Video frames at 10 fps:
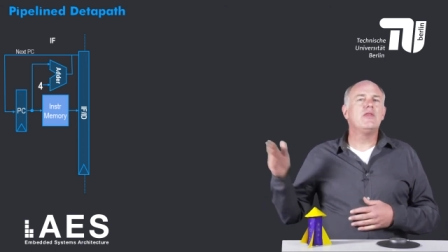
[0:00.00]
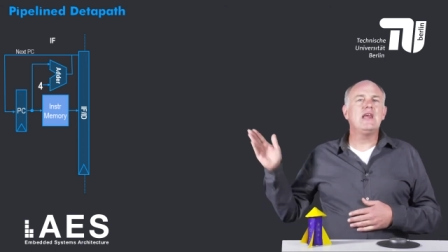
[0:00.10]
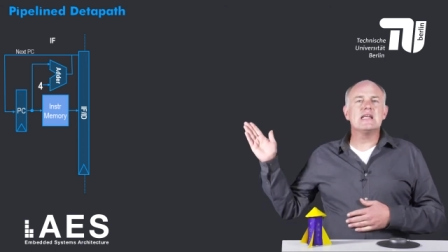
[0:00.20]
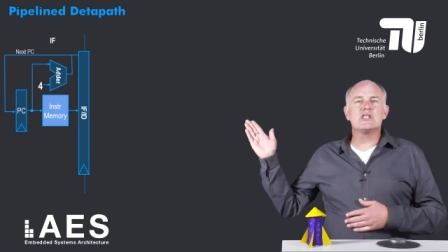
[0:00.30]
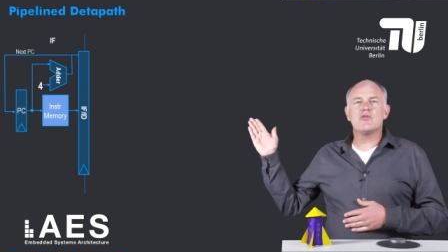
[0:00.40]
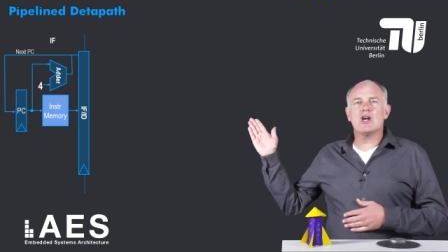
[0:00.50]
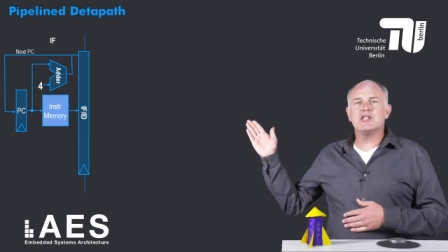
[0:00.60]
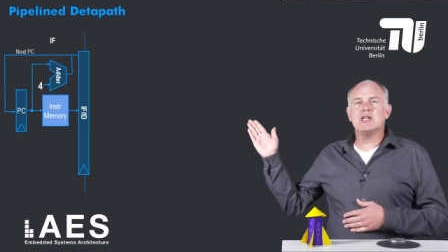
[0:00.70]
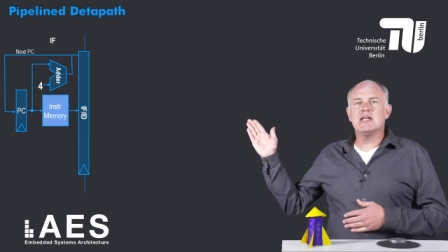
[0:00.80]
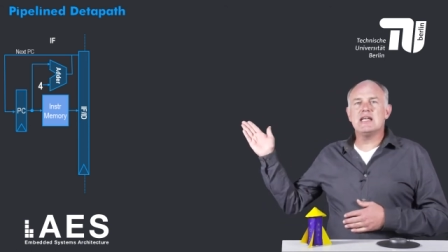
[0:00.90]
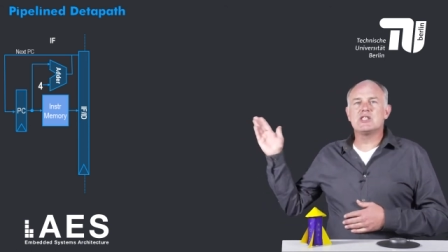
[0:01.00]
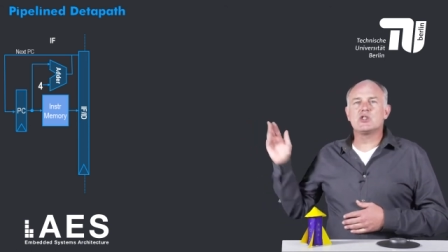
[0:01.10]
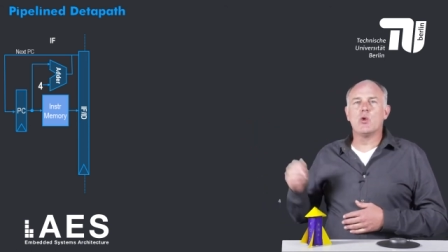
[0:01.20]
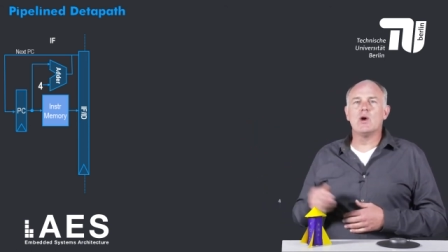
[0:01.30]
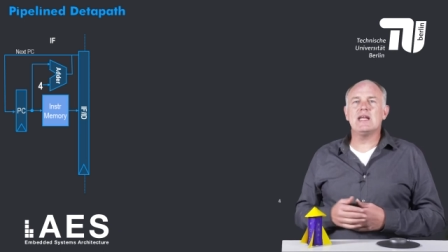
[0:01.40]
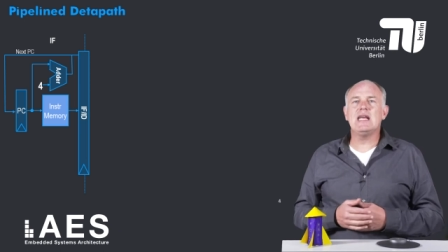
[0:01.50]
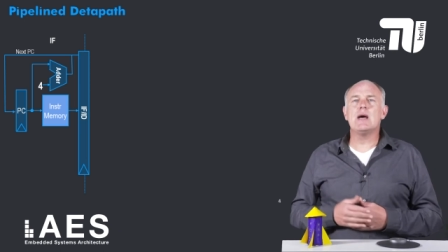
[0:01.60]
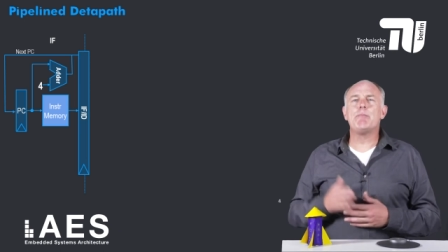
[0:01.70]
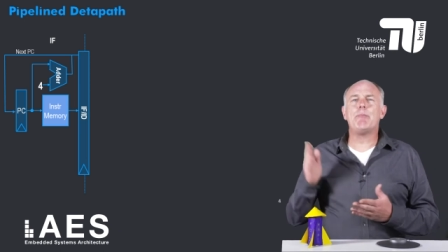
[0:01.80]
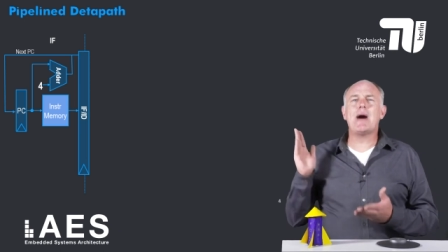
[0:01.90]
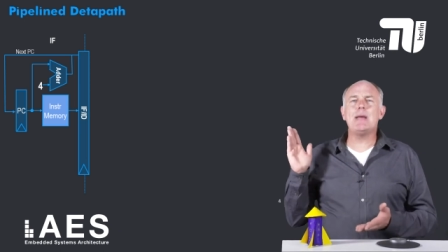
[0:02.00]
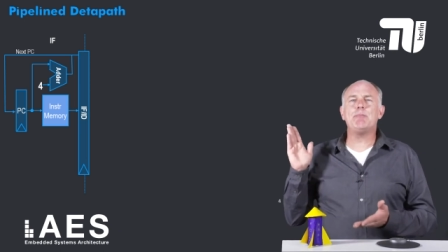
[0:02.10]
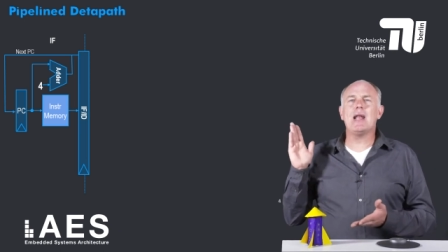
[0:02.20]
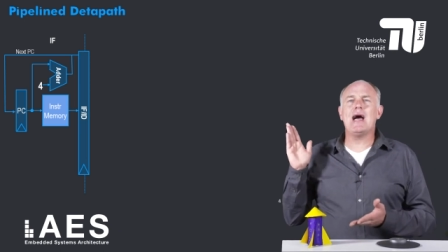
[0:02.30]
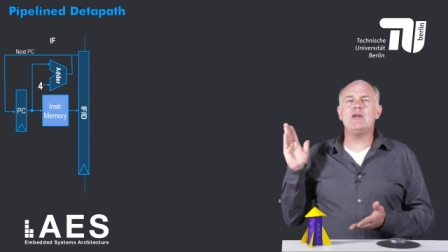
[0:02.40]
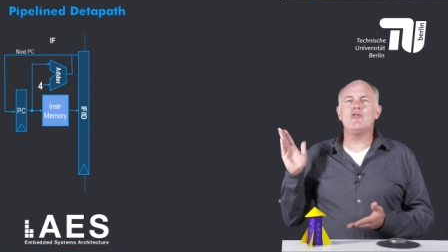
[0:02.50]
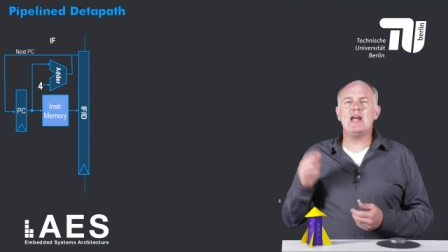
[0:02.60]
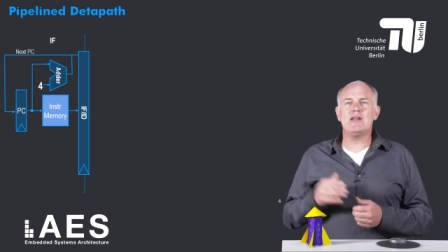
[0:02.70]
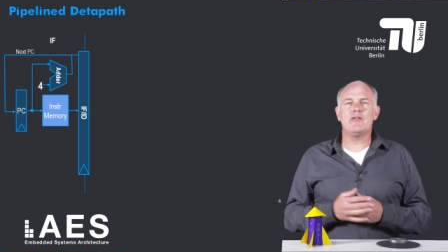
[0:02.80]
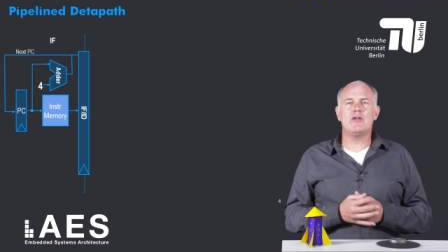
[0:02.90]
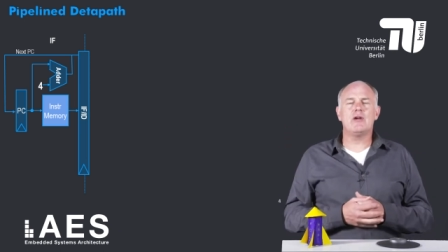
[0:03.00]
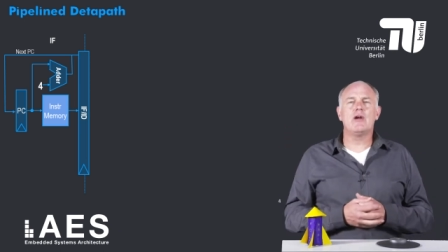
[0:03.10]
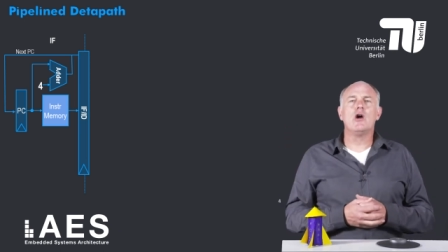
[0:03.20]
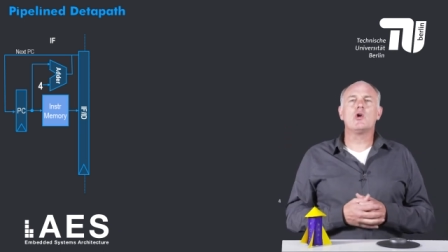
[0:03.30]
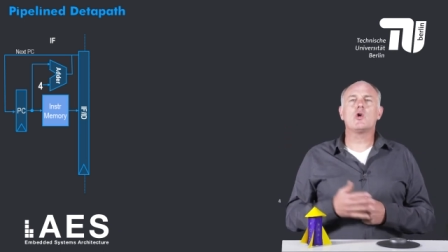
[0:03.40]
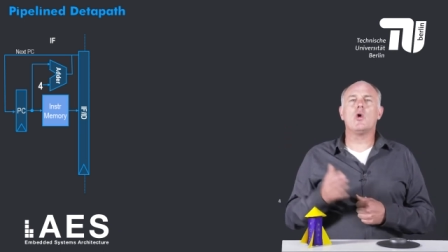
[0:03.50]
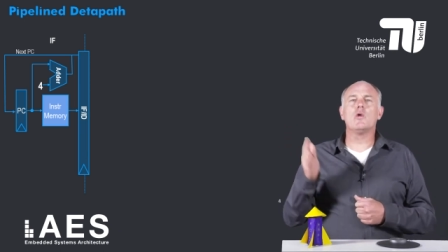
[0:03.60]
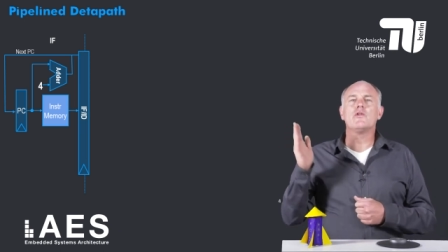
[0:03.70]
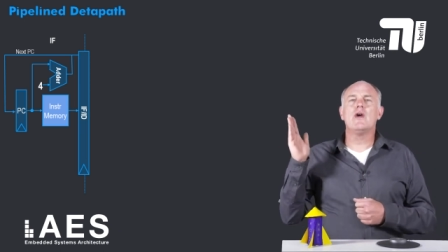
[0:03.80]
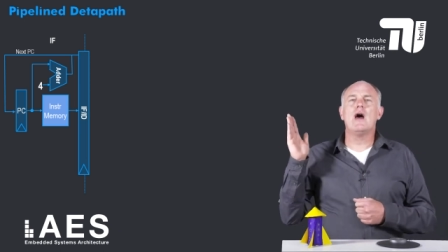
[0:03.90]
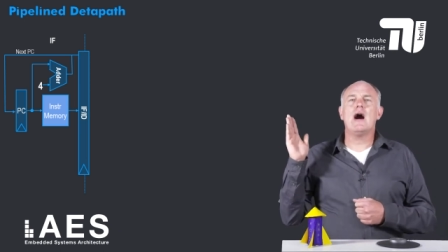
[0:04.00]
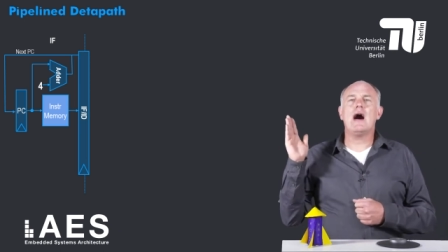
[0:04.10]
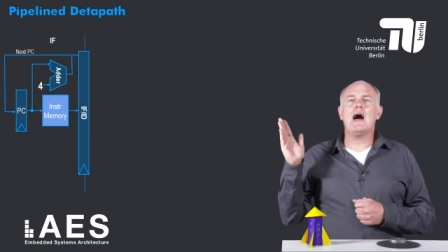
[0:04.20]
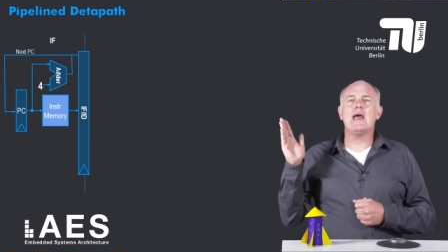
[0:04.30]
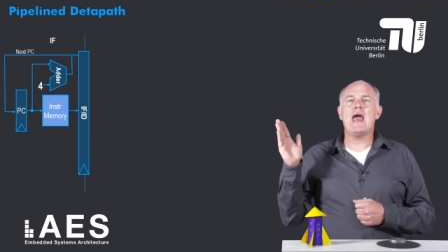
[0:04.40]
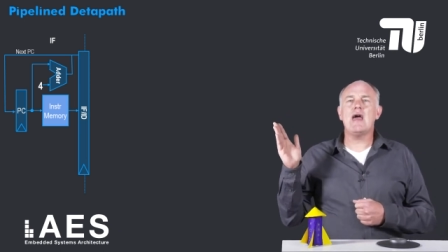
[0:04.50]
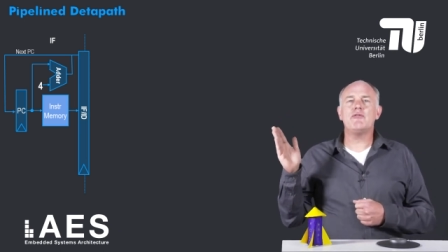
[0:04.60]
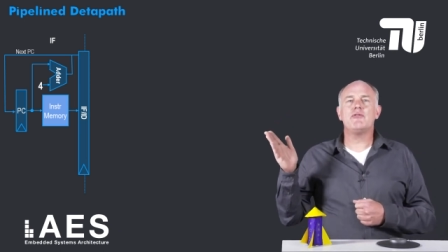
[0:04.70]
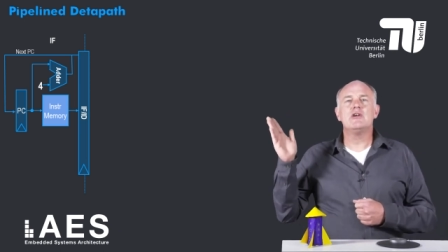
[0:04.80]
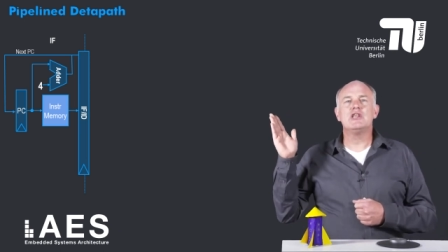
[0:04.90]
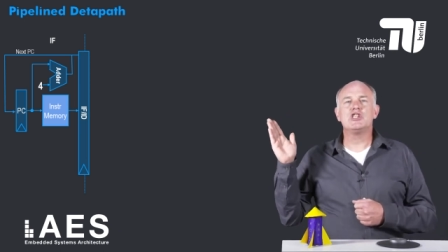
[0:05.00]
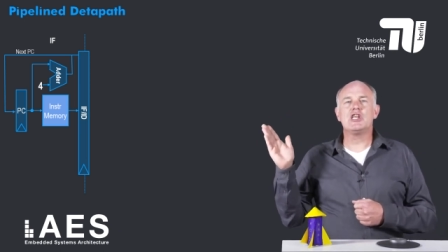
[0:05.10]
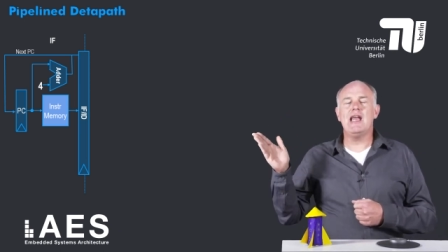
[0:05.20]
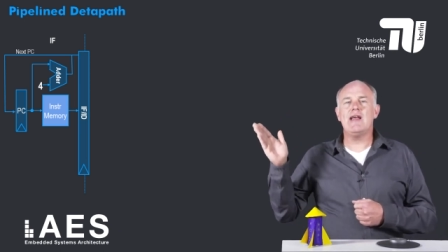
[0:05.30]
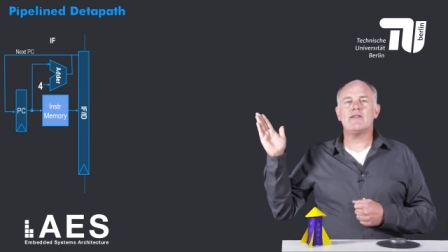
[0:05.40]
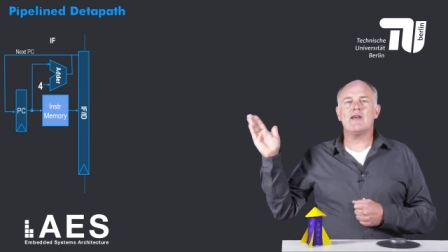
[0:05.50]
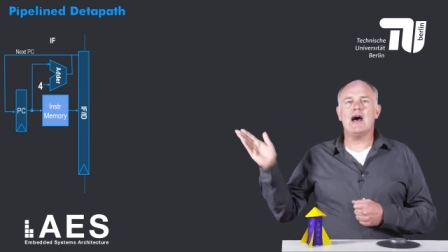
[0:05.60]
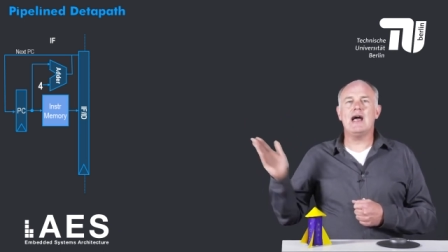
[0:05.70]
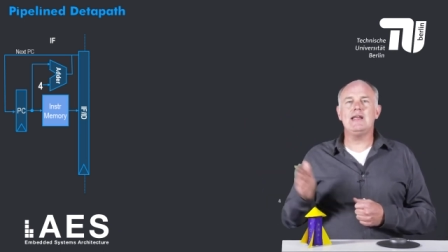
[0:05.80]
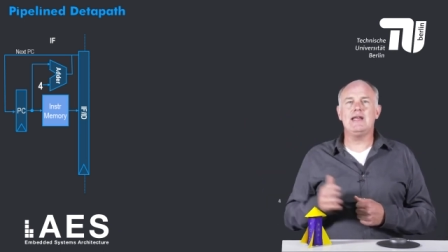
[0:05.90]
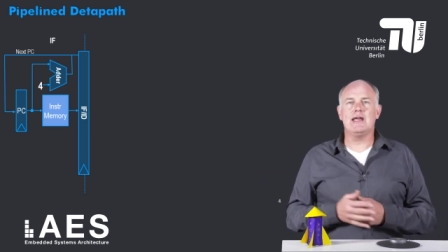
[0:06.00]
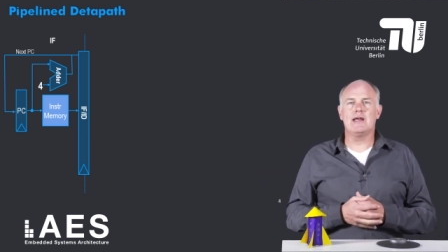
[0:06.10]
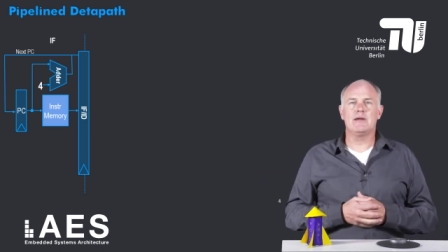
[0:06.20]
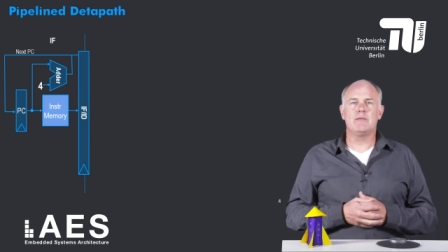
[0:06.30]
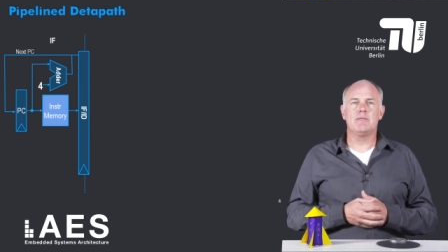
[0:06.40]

The instruction is stored in a pipeline register called if id.